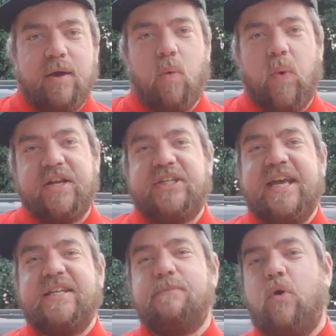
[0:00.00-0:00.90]
which
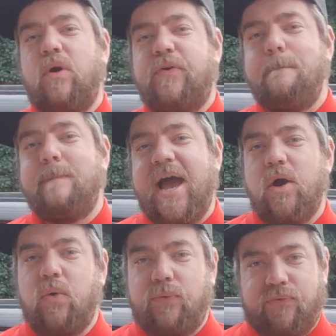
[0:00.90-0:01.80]
is more of a
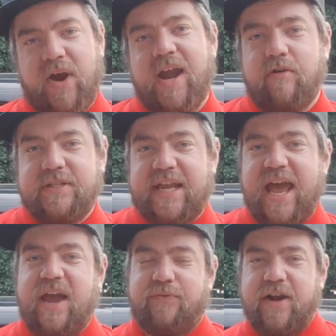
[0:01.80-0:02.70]
male fragranced
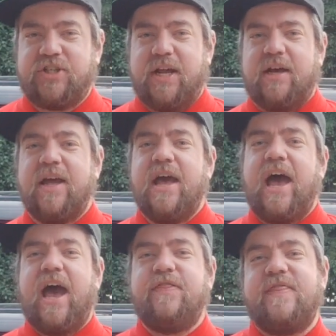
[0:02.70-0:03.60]
air freshener,
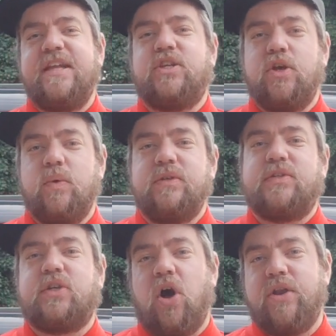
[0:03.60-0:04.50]
and then they do
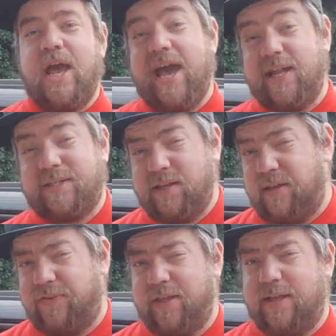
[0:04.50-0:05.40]
Skönhet, I
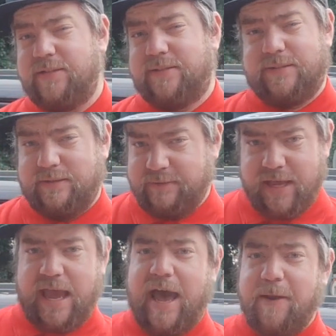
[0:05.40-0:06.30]
think that's
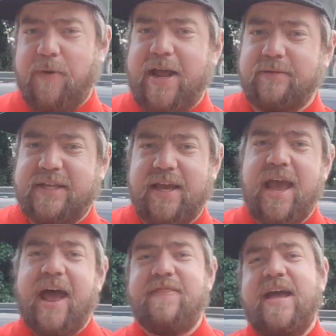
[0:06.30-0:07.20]
how you pronounce it,
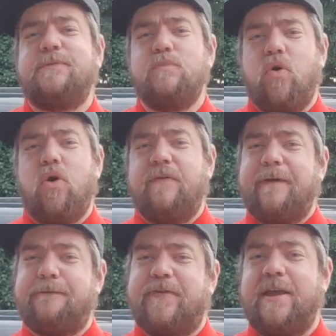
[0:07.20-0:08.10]
and that is more of a
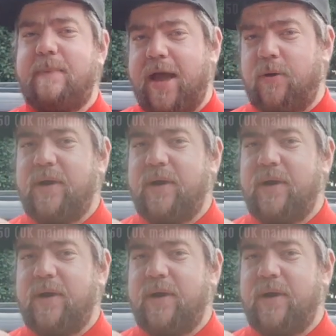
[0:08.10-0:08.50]
female